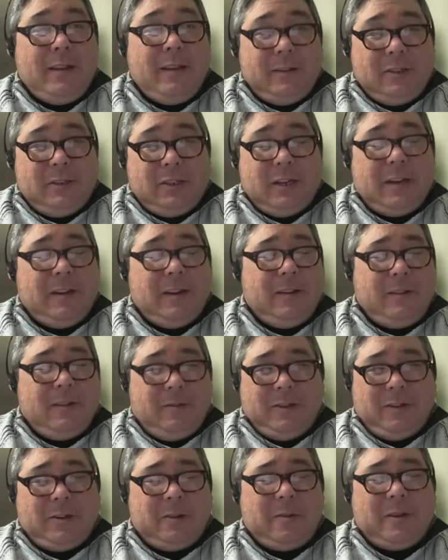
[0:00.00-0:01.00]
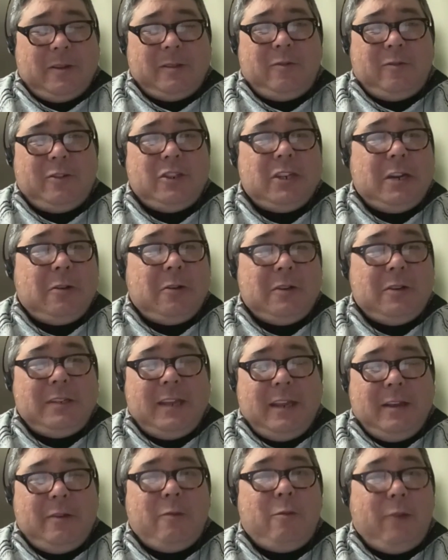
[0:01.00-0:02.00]
Jenna, we talked about this for Jenna
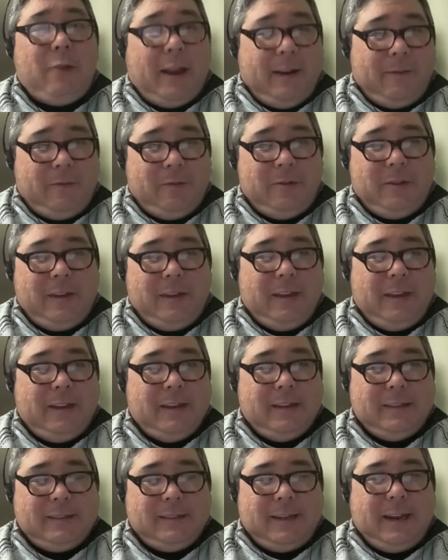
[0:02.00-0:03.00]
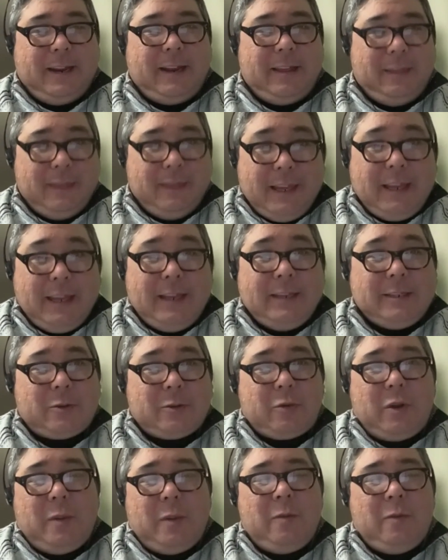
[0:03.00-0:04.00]
Ortega, rightfully is like the
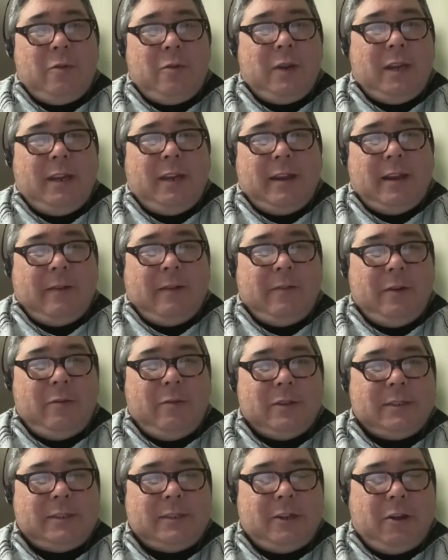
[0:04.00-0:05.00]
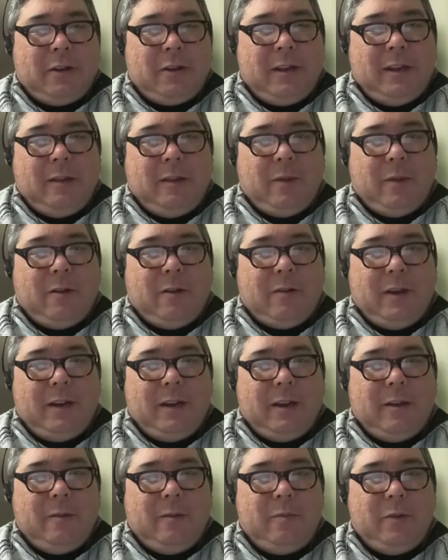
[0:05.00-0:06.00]
scream queen everyone's talking about
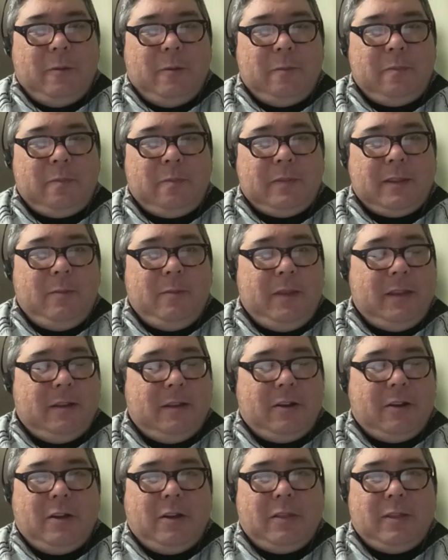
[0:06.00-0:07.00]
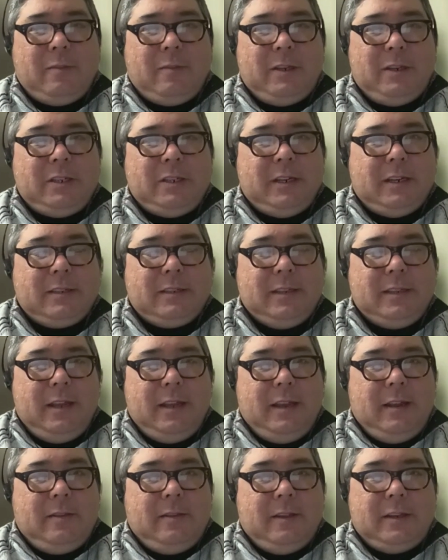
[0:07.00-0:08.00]
right now. But Mia Goth, I mean, she has
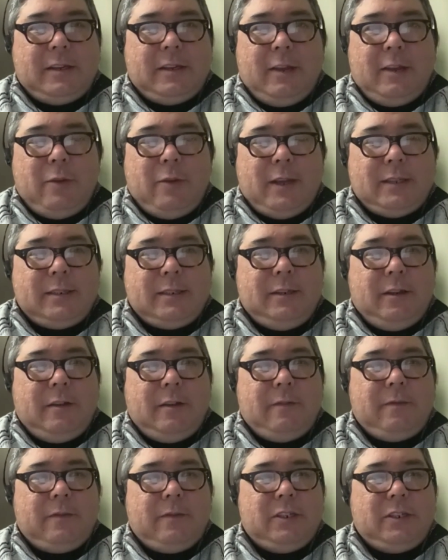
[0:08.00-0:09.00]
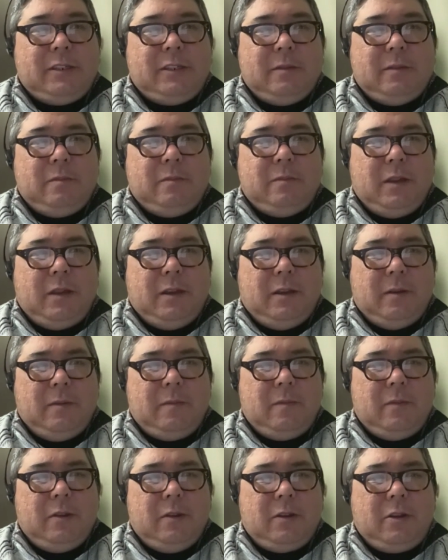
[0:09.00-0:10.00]
the Ty West stuff. She's in
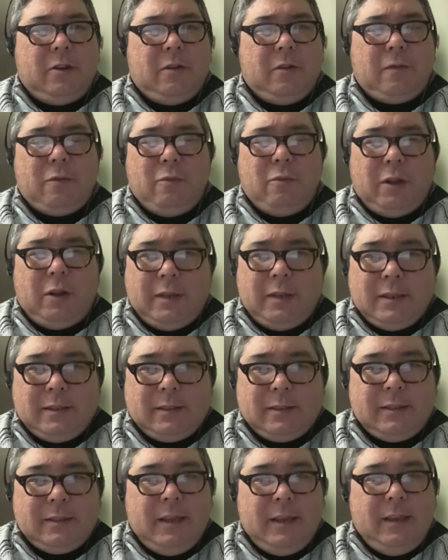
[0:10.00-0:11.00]
A Cure for Wellness.